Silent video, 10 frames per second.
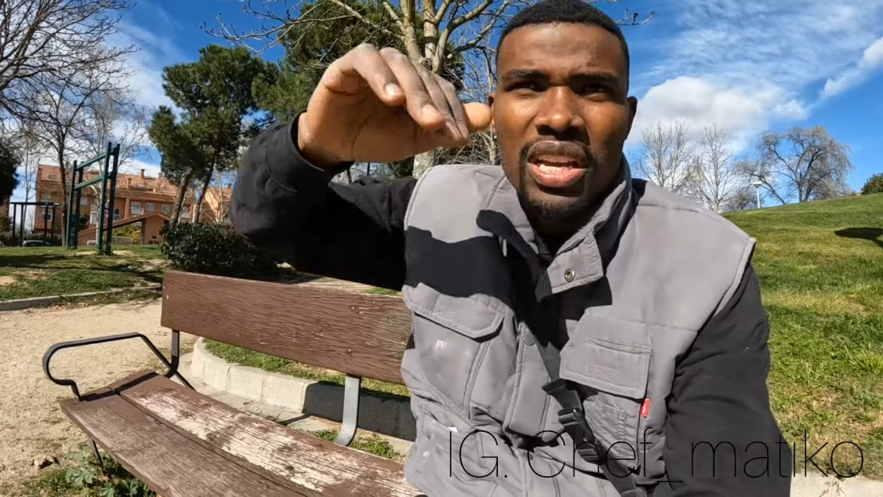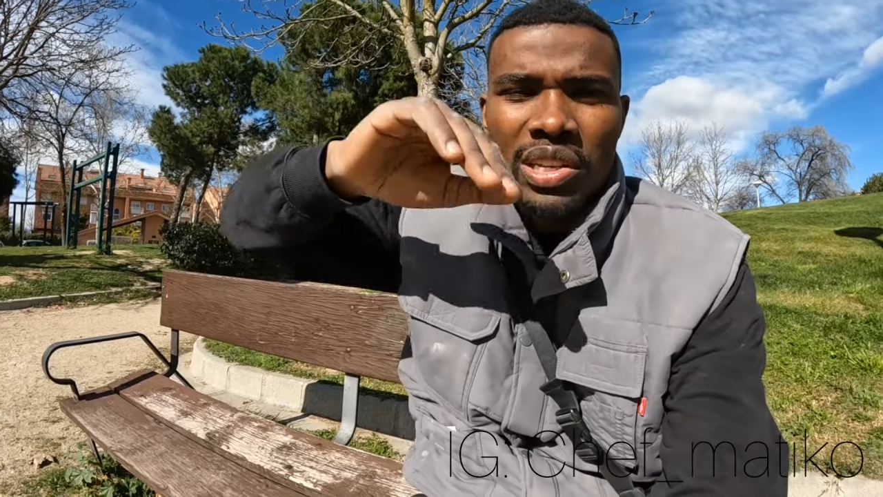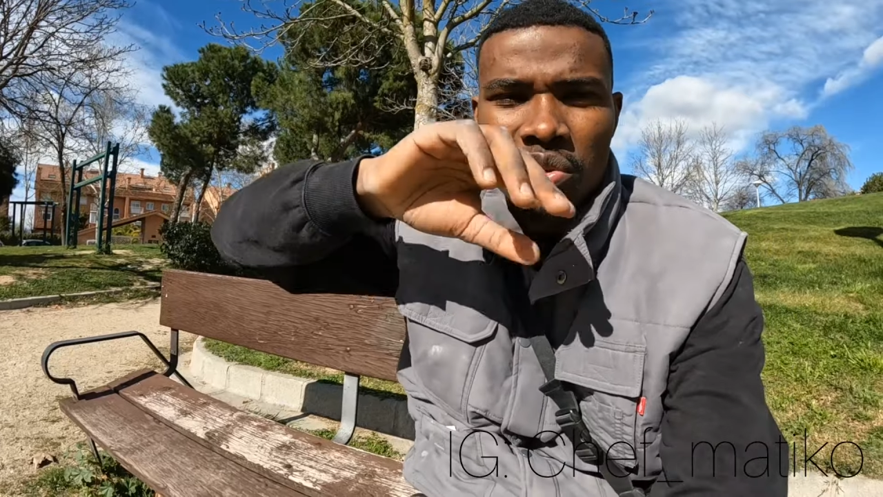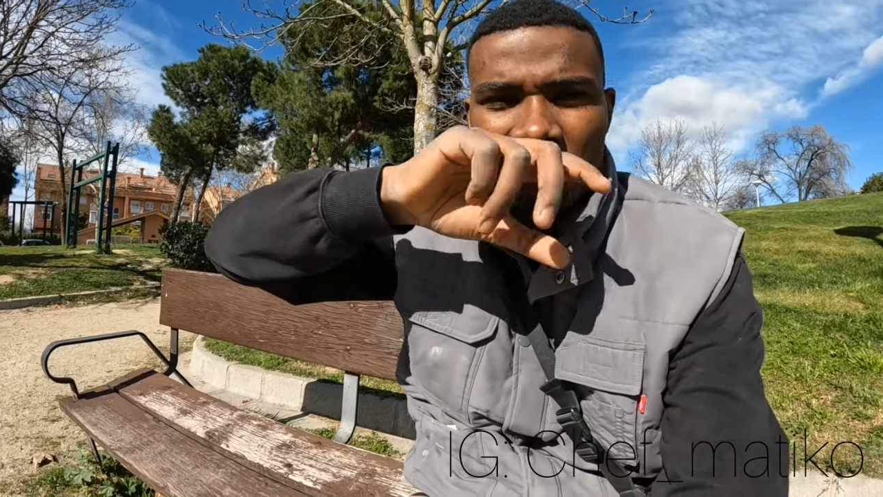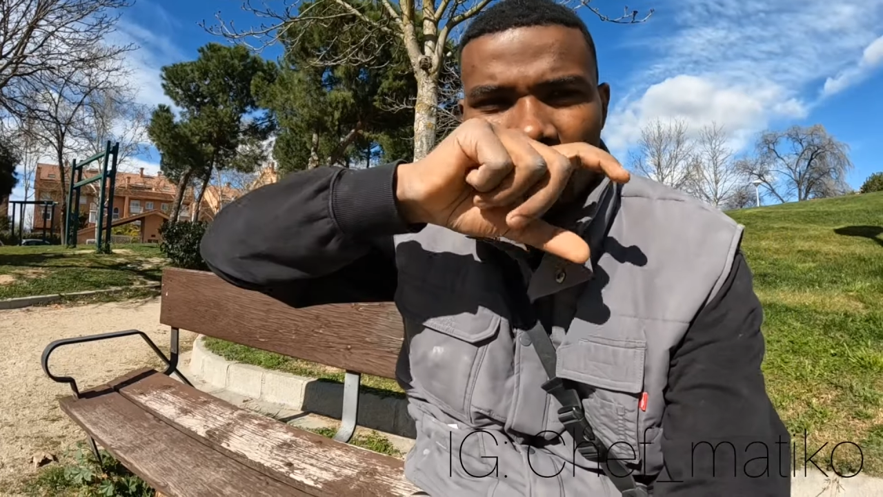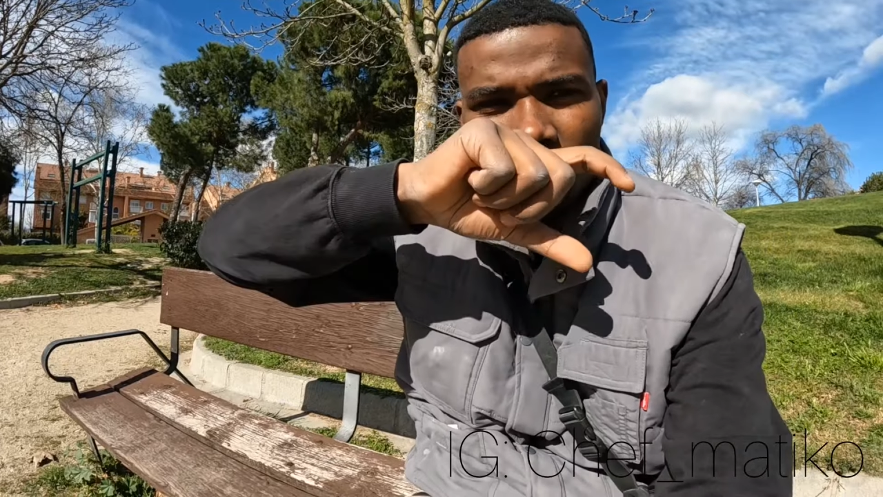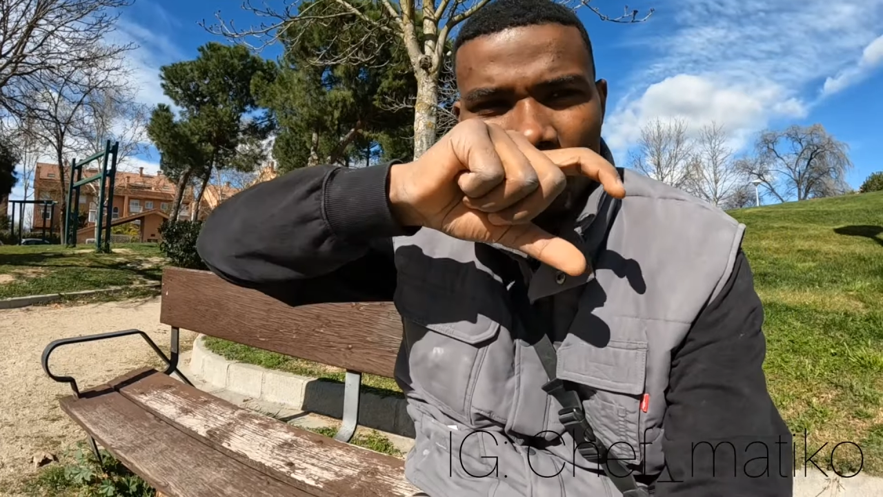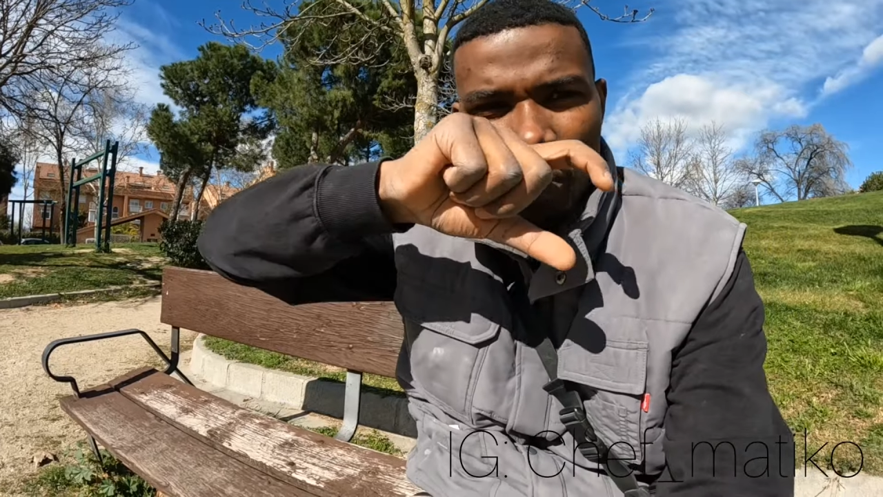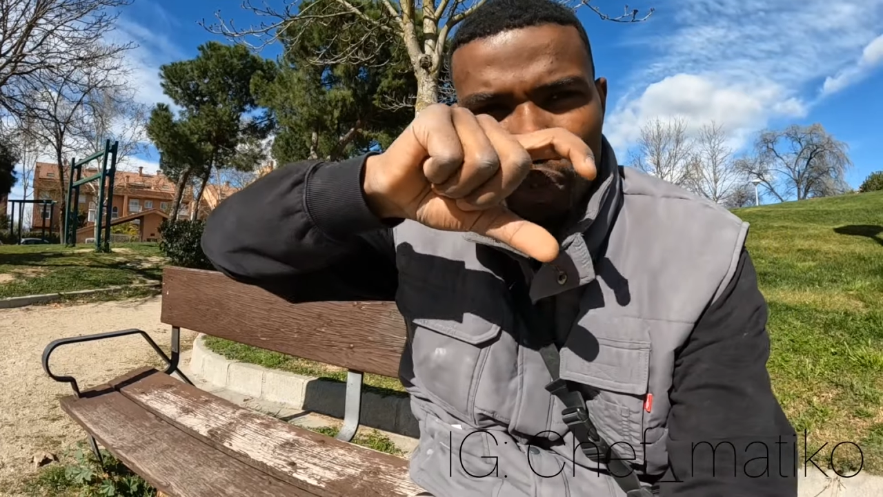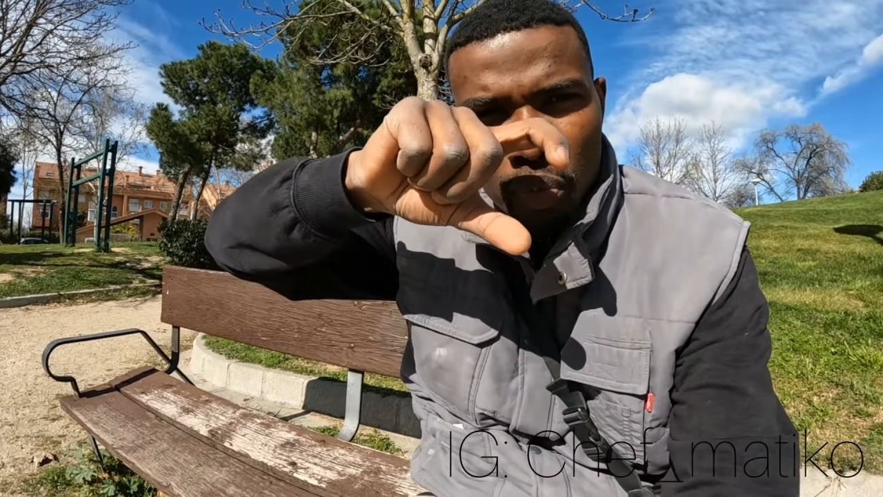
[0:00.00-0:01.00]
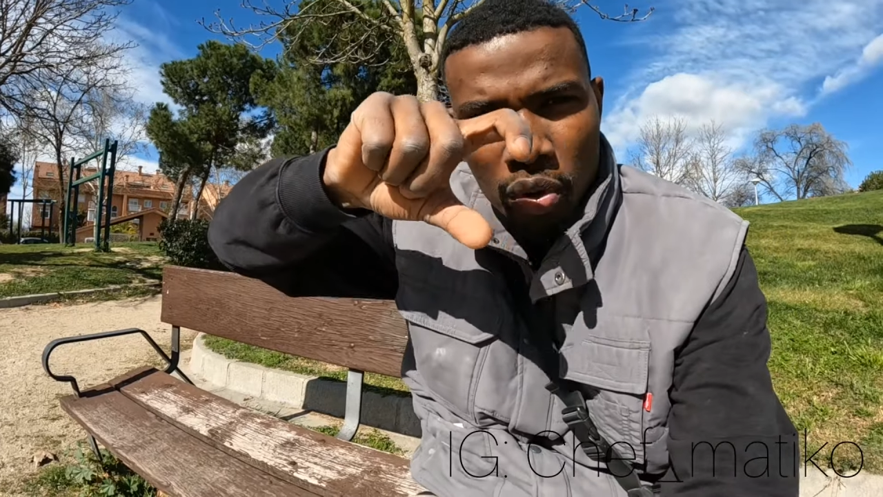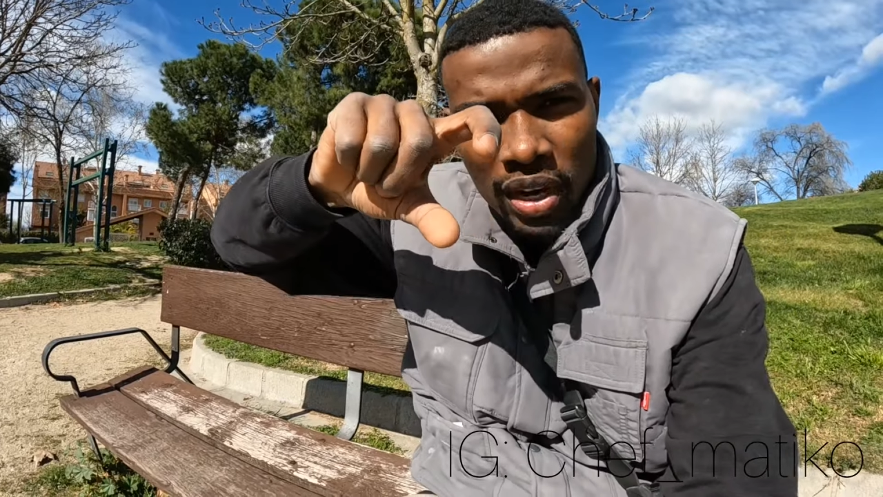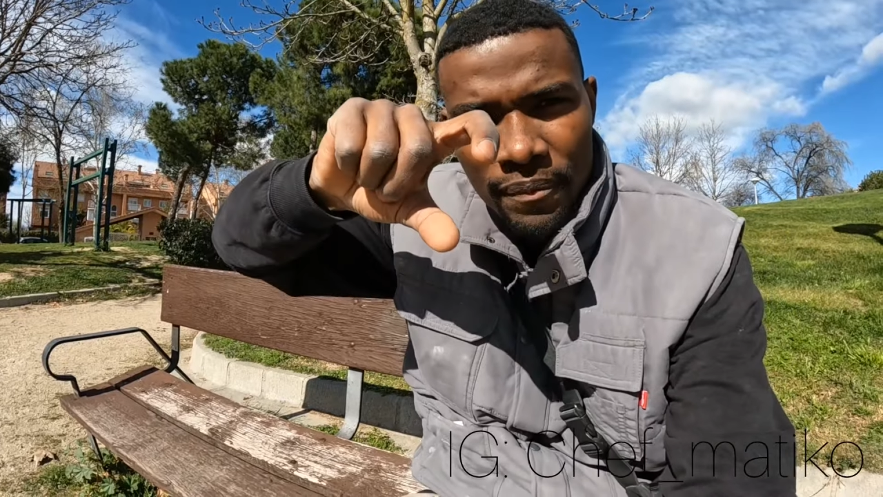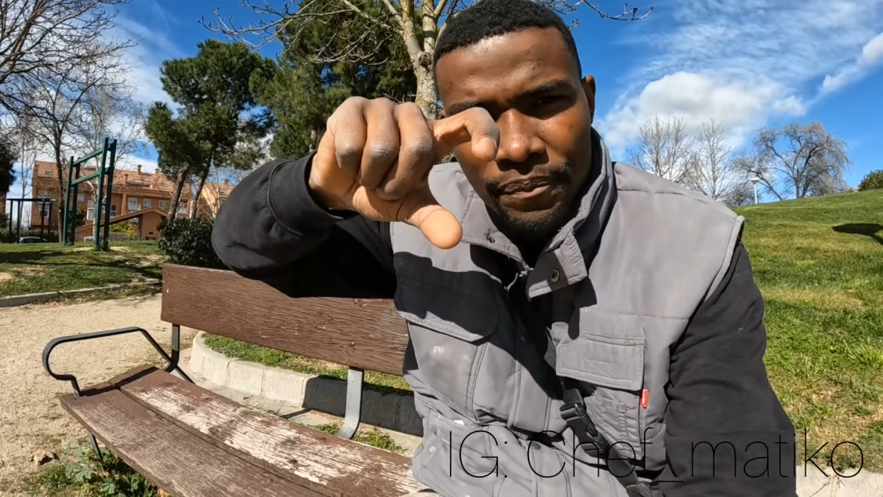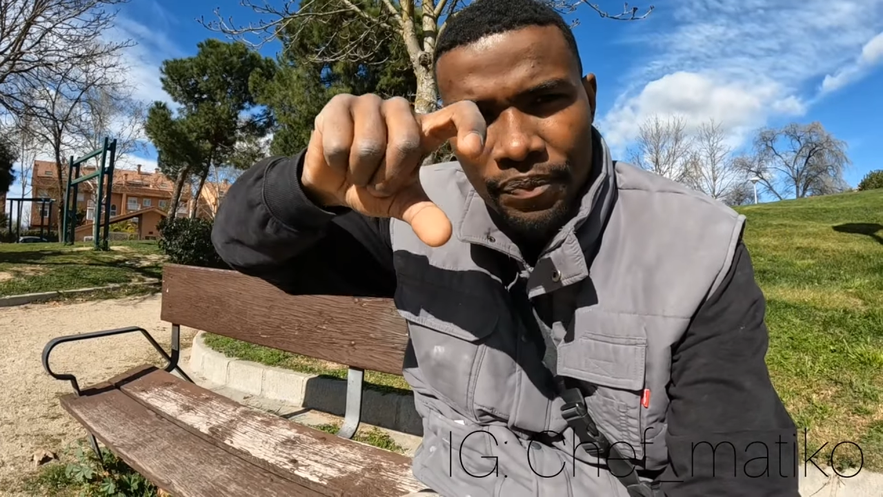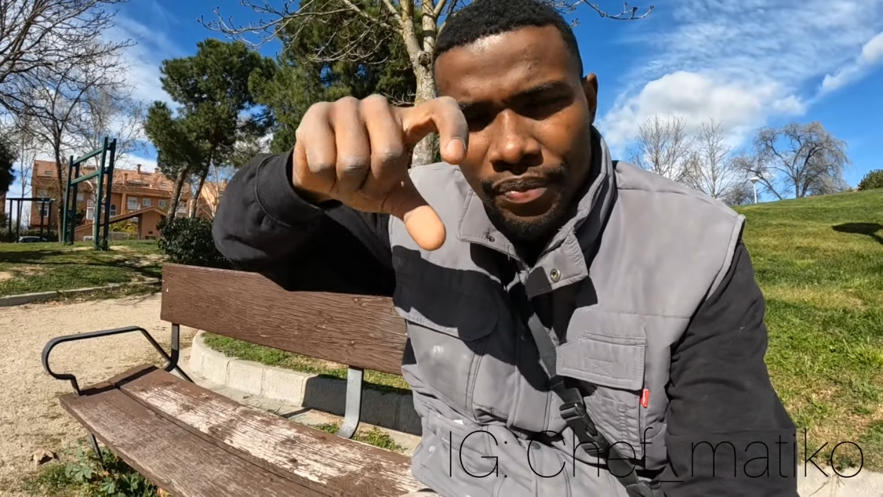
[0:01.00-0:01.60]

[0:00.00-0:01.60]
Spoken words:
is where you pour